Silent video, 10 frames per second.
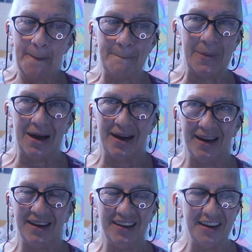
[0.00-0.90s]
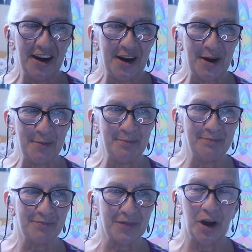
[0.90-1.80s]
my
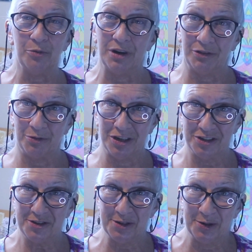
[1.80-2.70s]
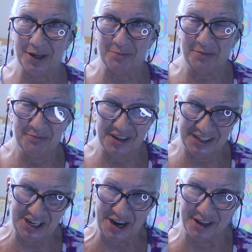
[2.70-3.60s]
A River Runs Through It
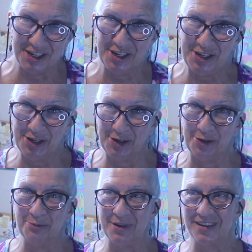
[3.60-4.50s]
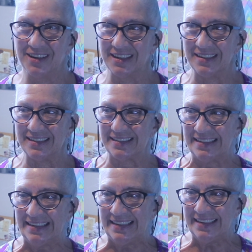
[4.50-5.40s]
challenge too, because
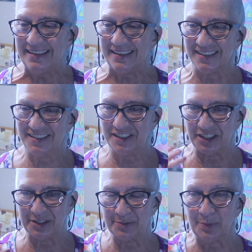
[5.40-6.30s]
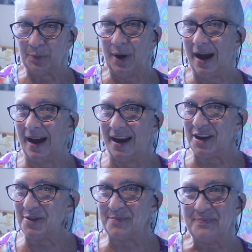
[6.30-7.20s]
it's just, I
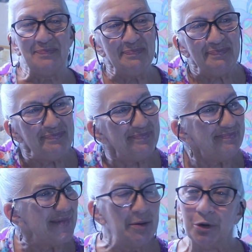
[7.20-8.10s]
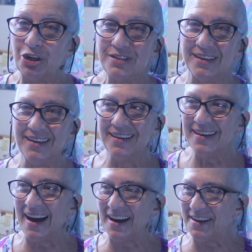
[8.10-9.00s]
am immersed in
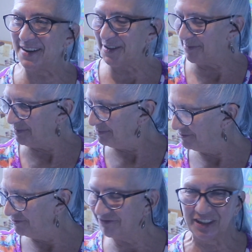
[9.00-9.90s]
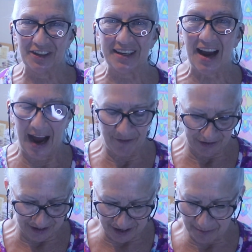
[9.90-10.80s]
it. I am feeling
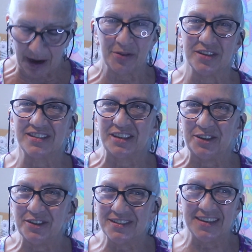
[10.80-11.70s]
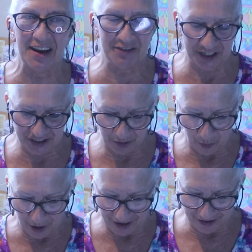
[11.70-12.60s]
confident about the skills that I've just
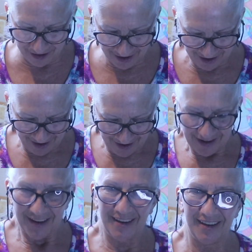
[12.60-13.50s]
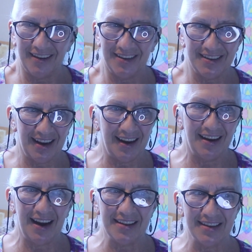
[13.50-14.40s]
acquired, and
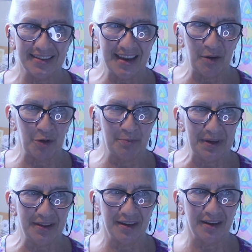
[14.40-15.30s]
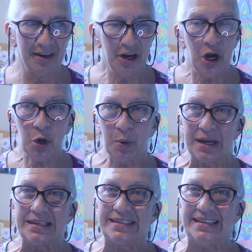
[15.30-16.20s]
I think that will be the
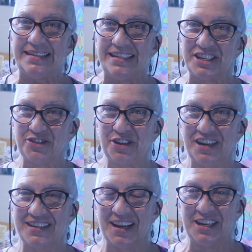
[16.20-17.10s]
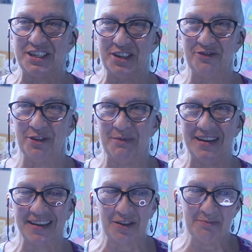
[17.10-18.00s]
quickest, easiest translation for
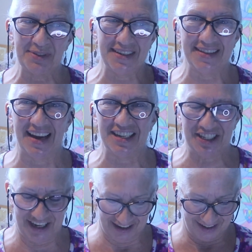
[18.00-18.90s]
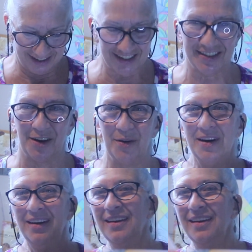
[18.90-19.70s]
me to complete that challenge. So